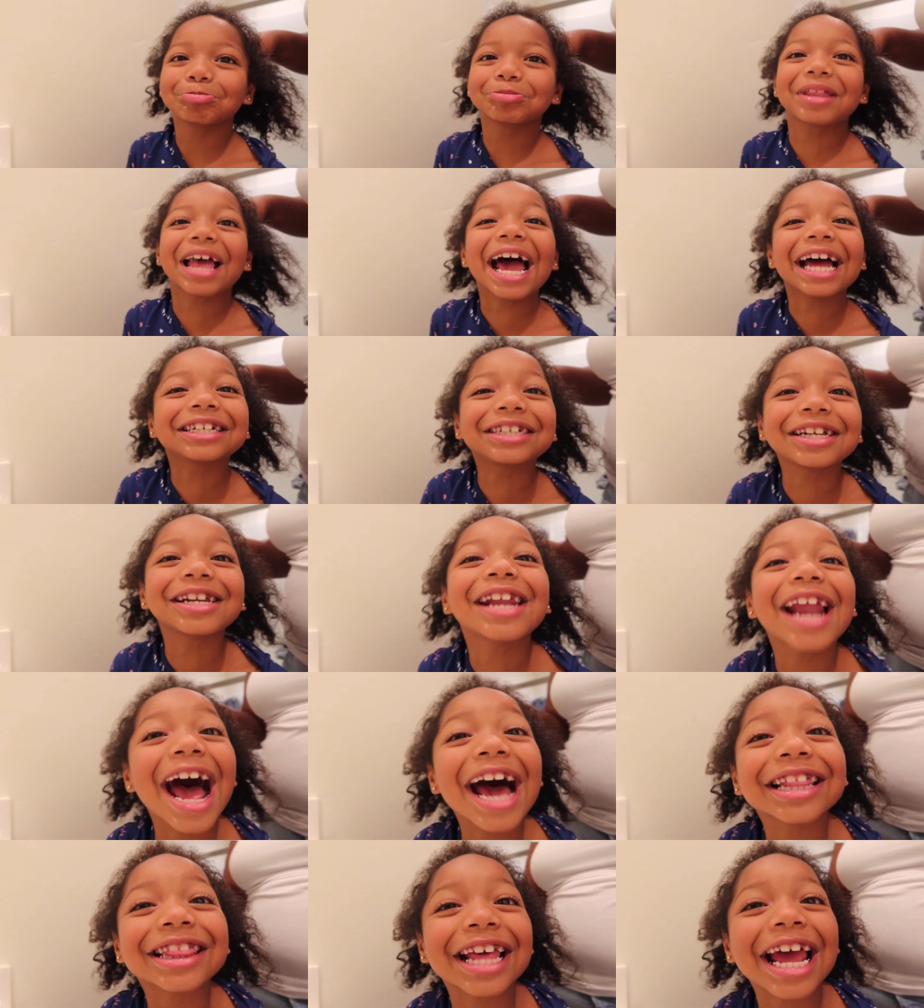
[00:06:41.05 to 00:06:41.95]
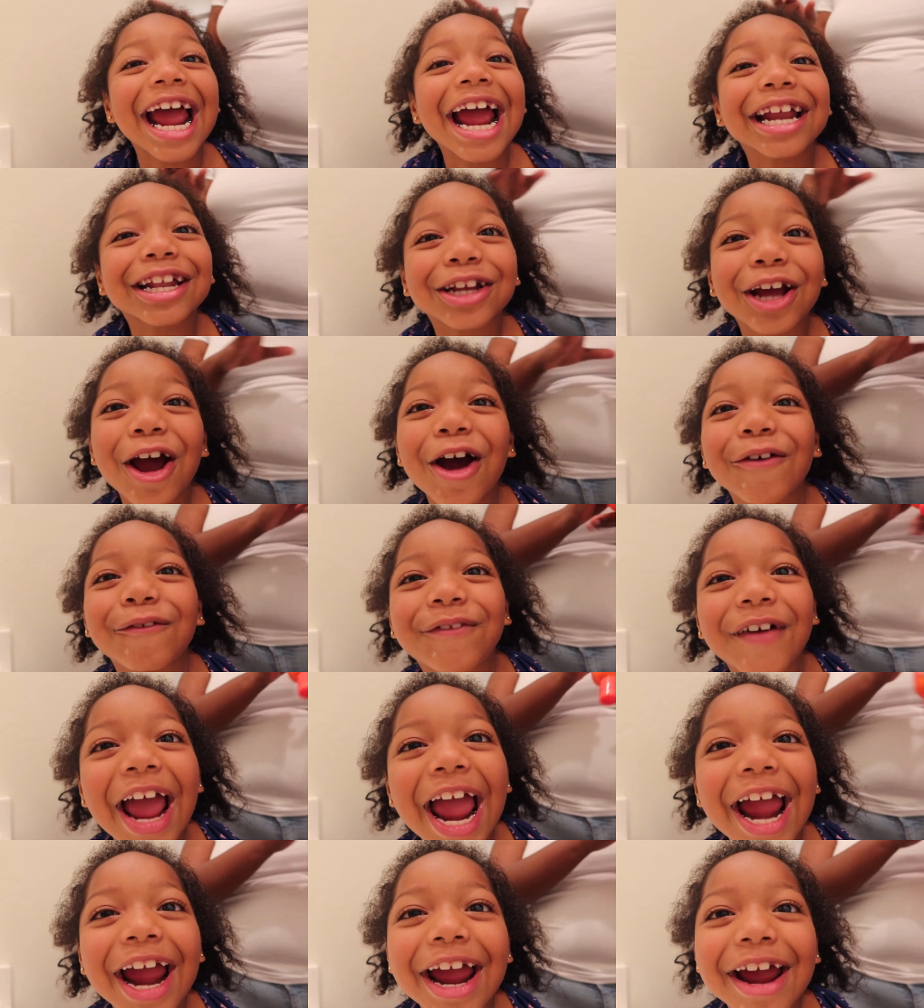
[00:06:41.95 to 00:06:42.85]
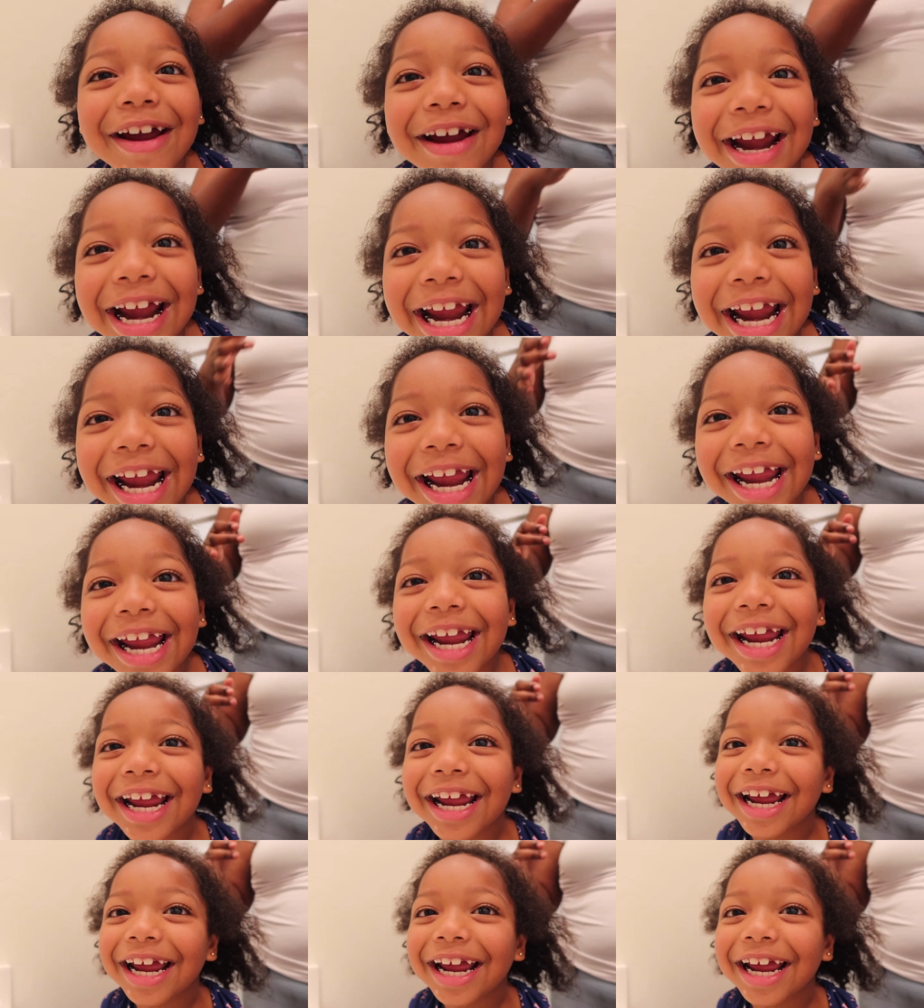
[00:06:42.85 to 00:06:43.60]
That's nothing to pay!